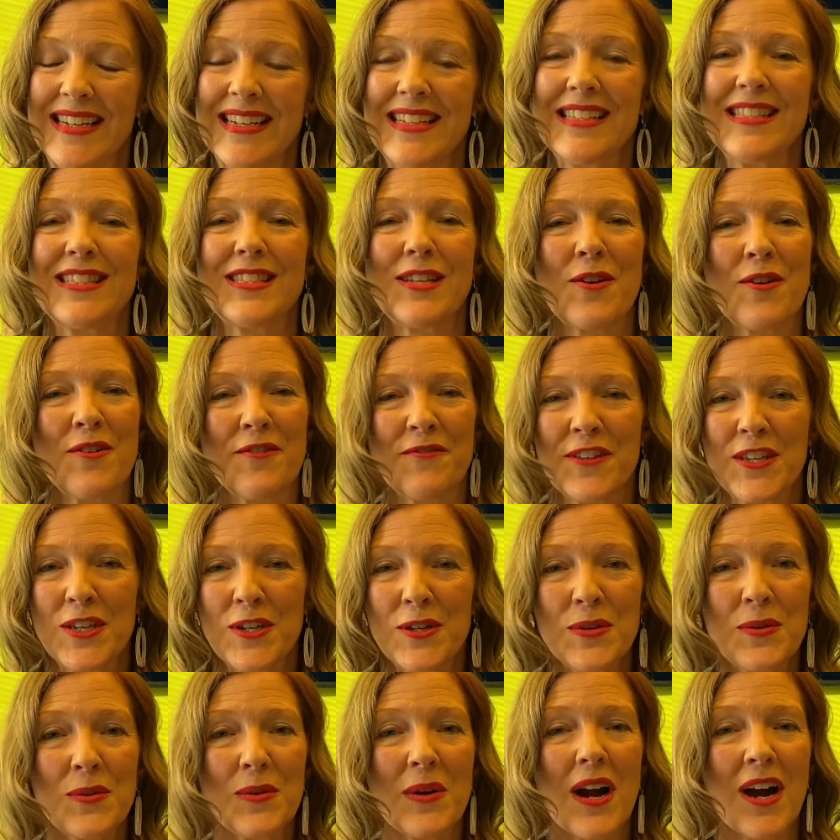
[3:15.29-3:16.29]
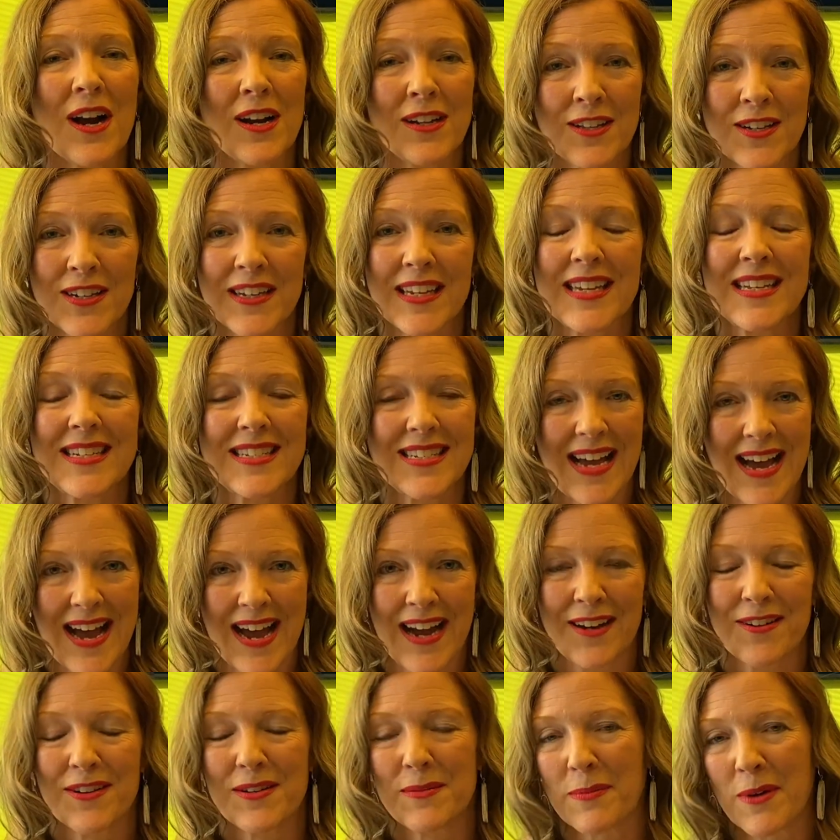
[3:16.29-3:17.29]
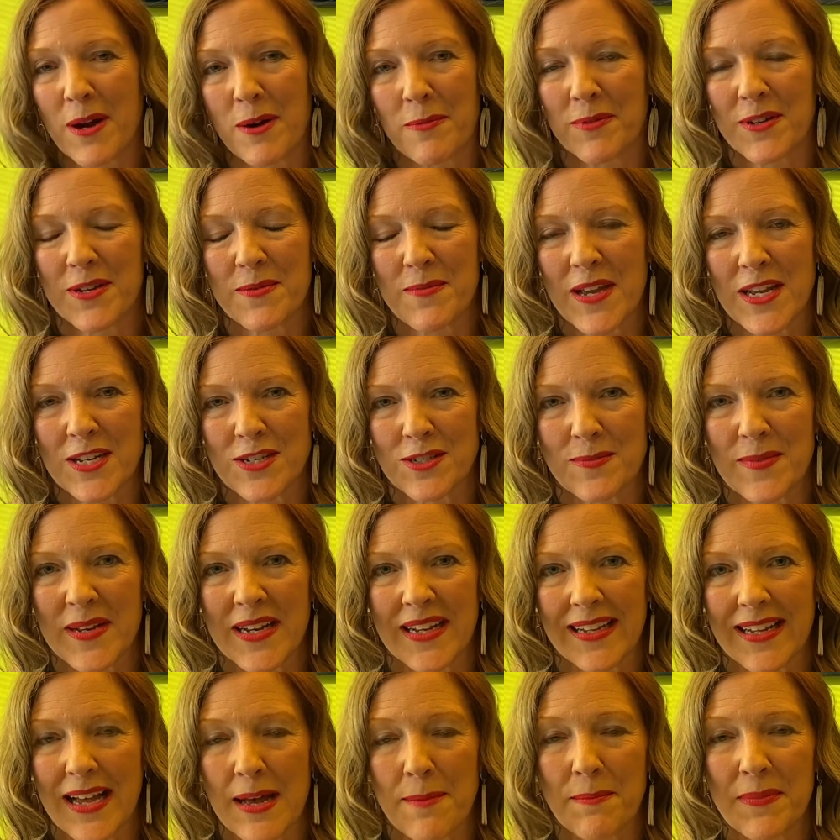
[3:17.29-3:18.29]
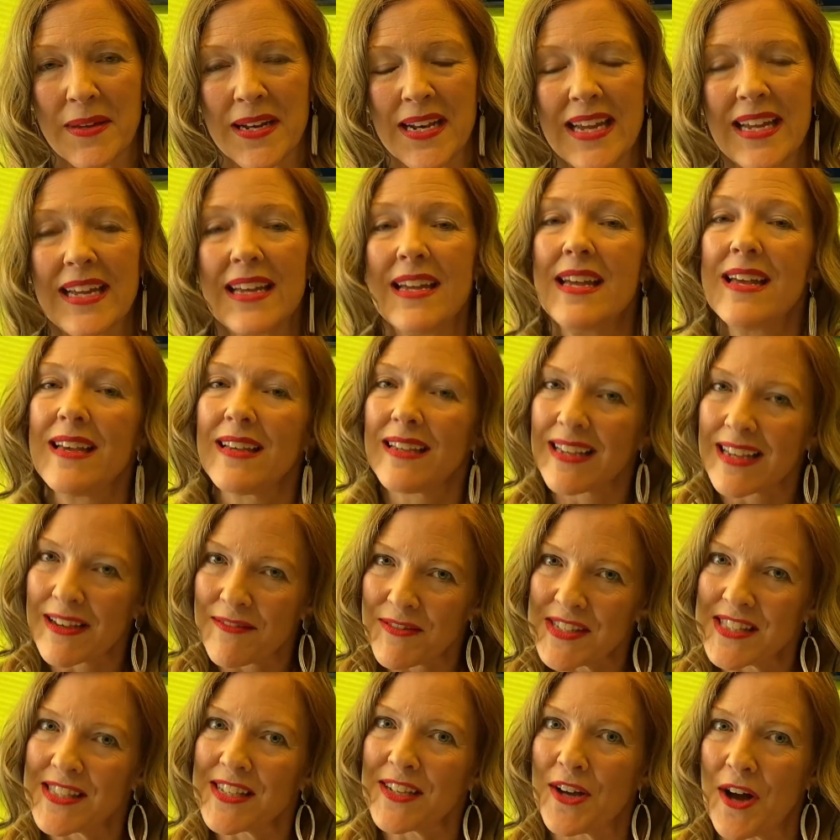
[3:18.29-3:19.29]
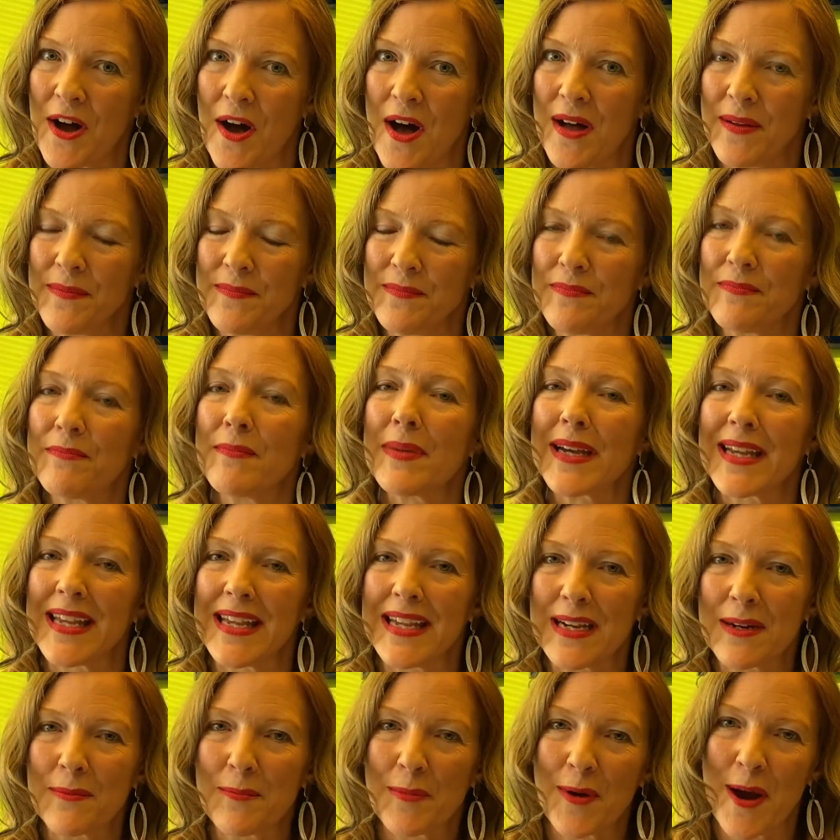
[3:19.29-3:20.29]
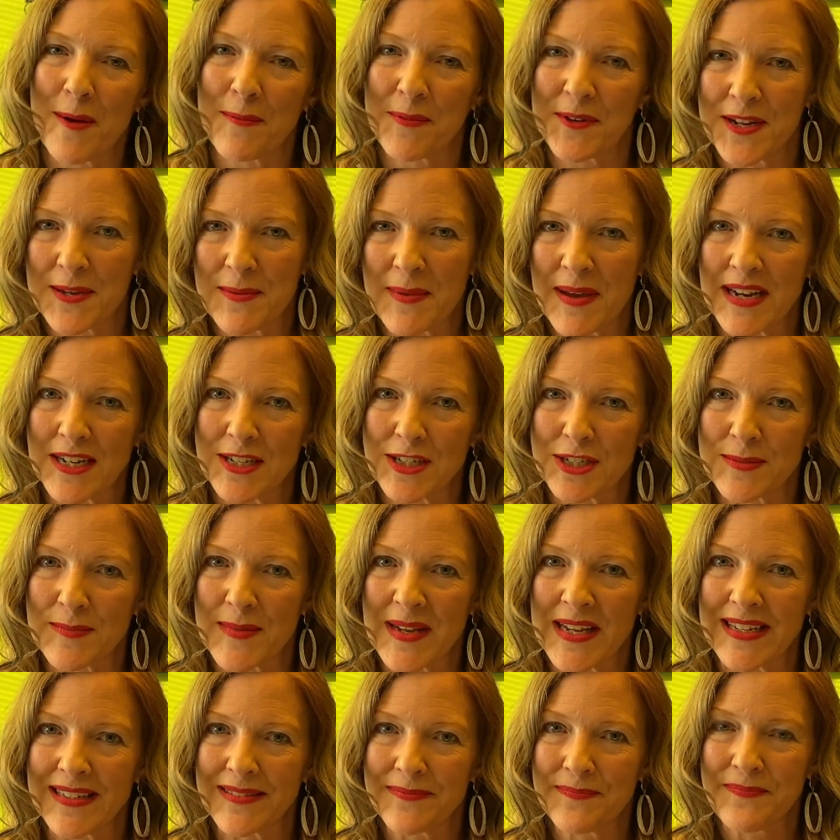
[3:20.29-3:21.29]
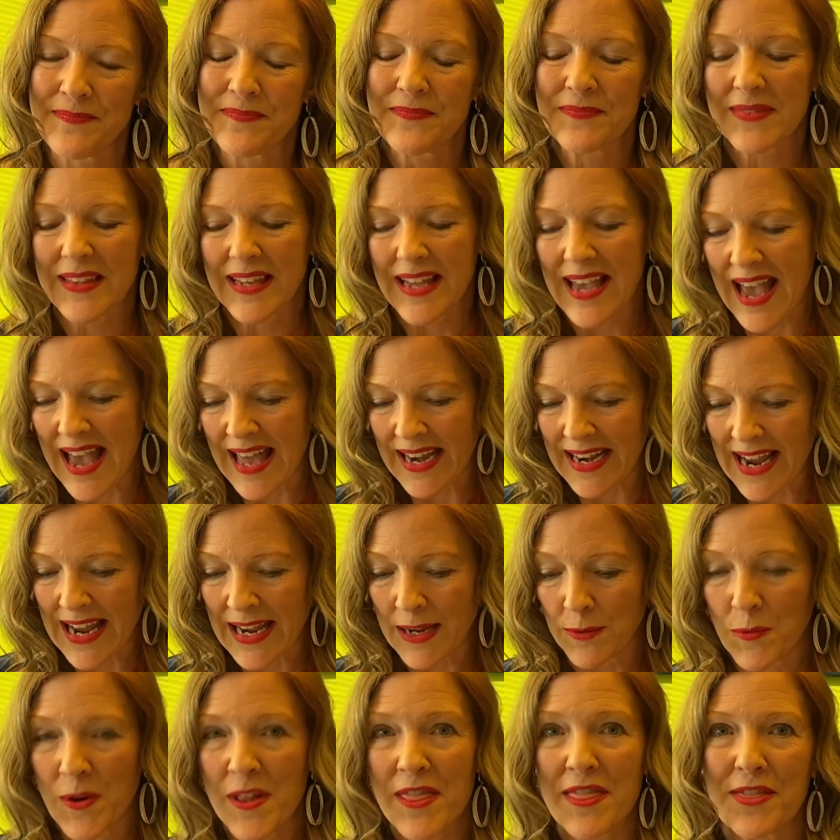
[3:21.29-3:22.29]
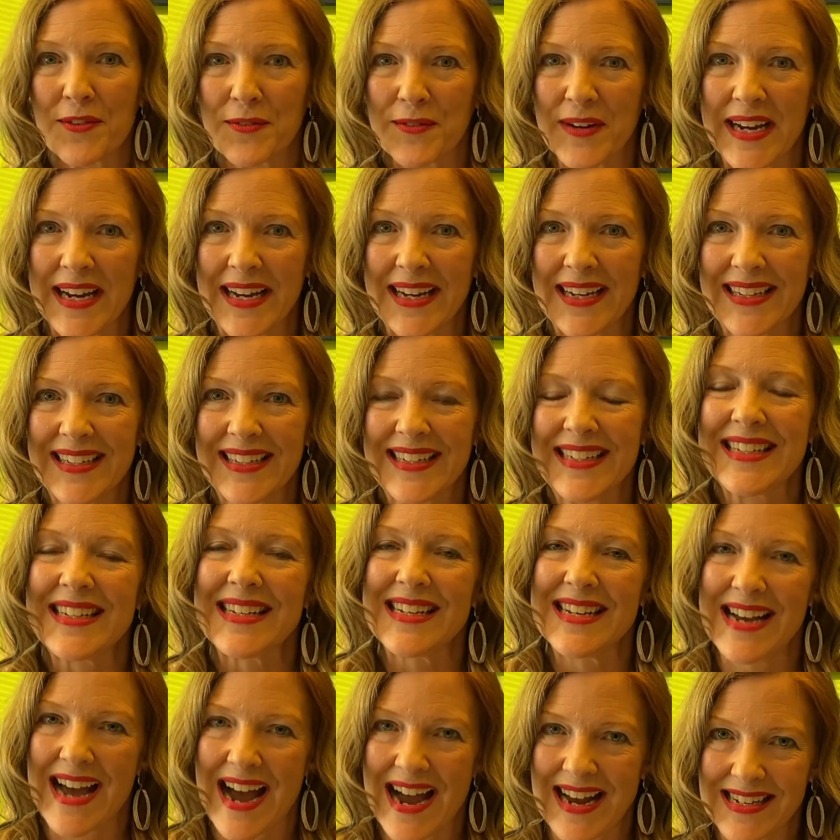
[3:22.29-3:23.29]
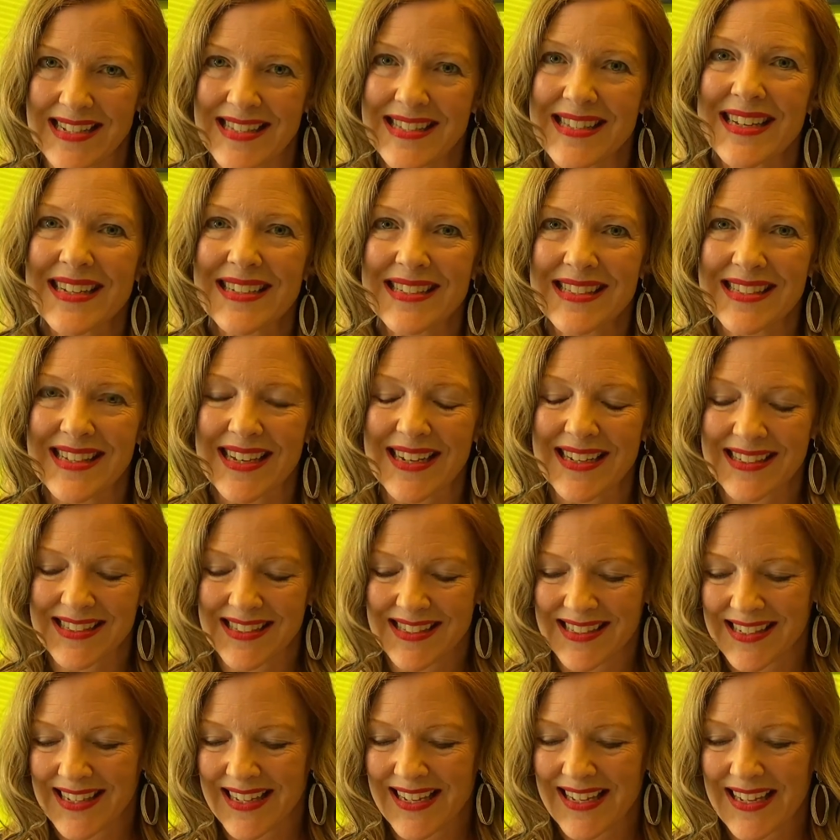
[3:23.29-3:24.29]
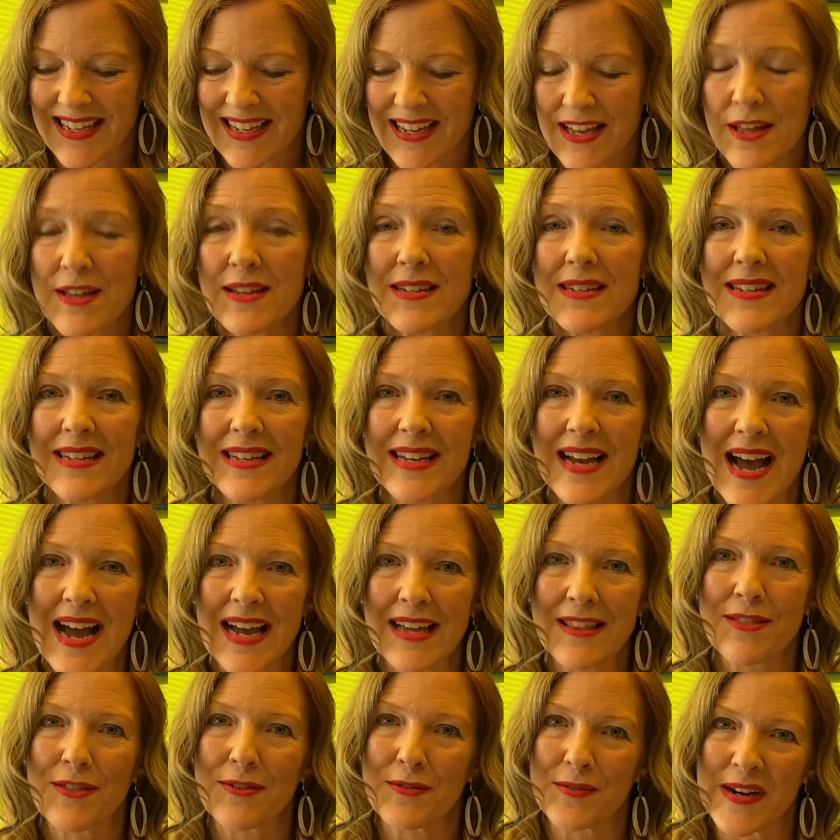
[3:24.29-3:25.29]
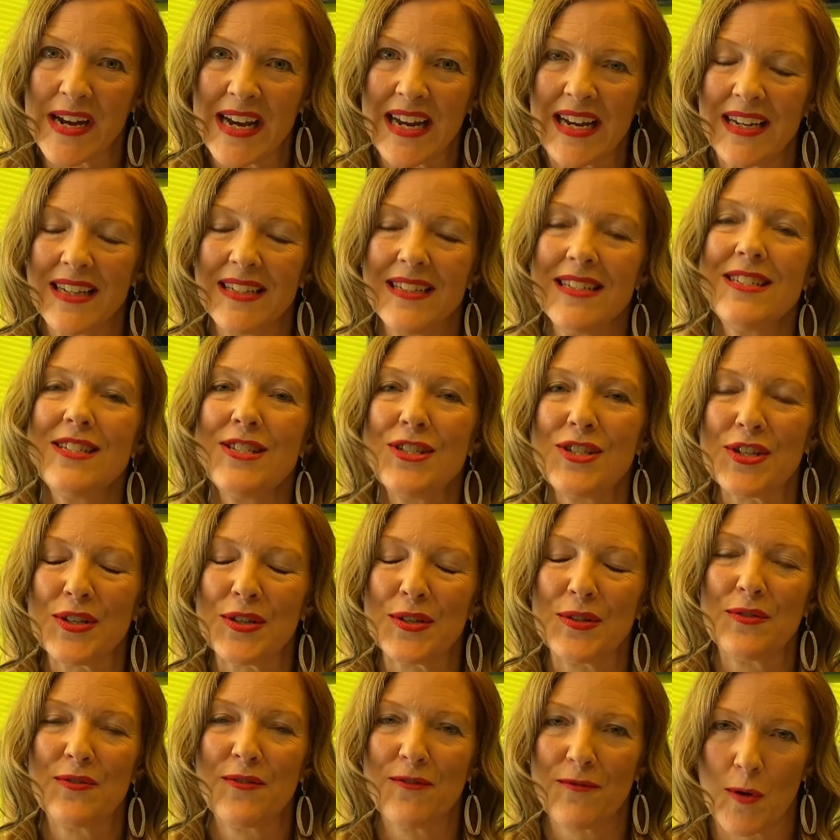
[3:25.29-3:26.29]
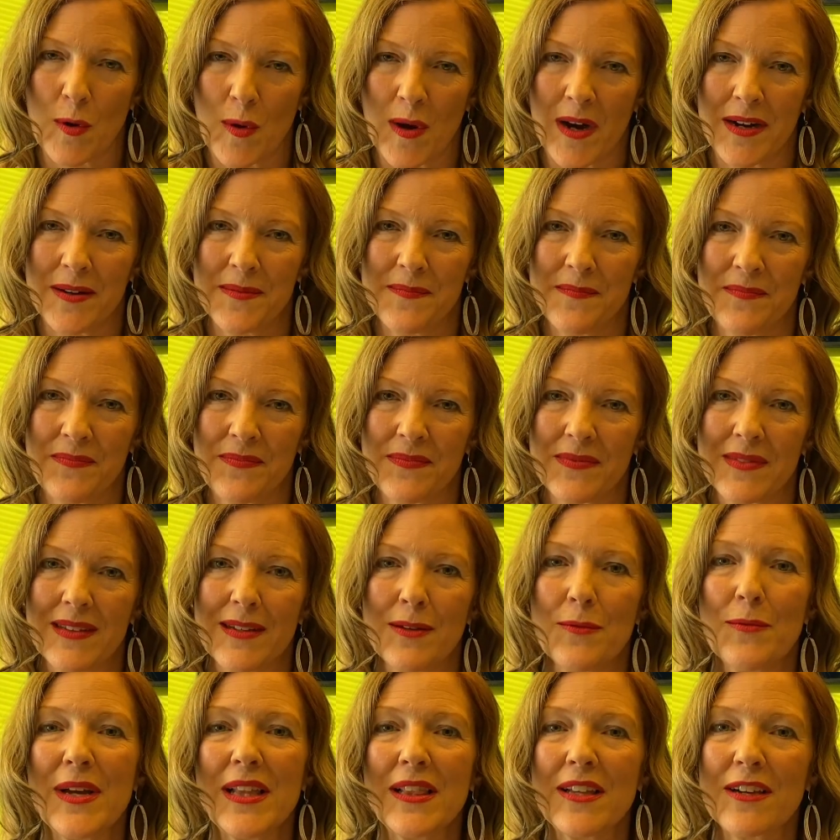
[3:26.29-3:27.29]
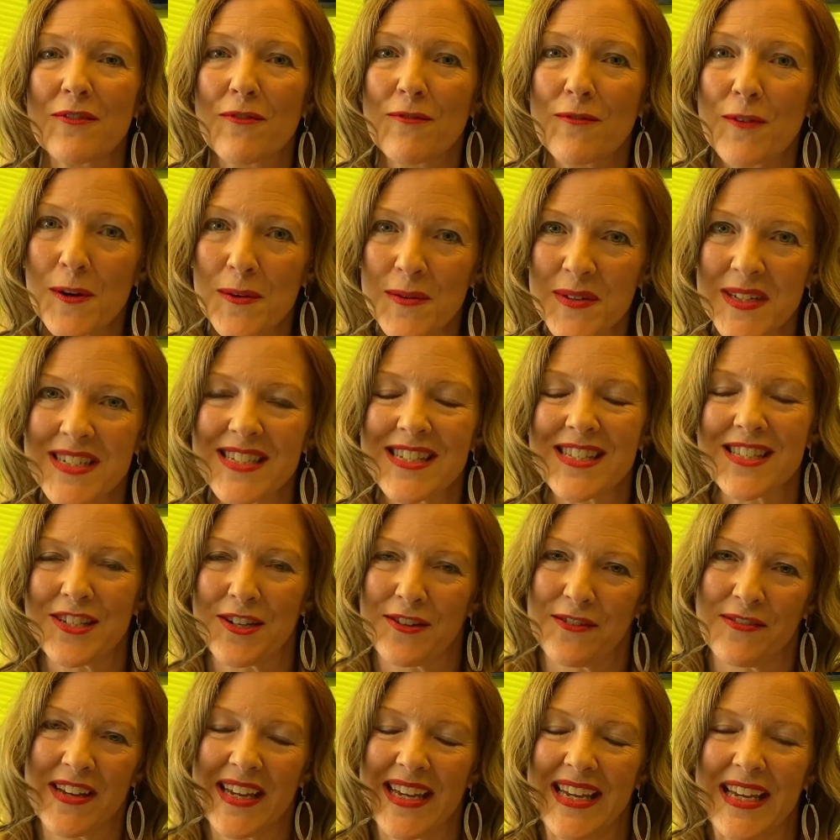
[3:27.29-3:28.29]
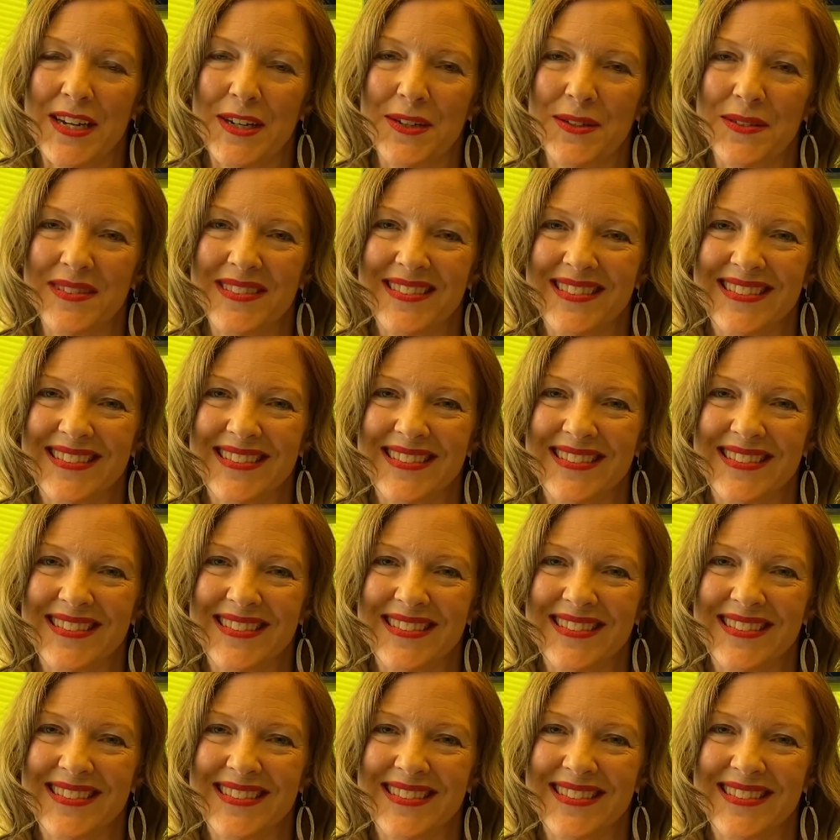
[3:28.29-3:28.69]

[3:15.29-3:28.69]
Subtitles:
So if you are looking to hire a property management company, give us a call, Bahia Property Management, at 813-966-9324. We look forward to serving you.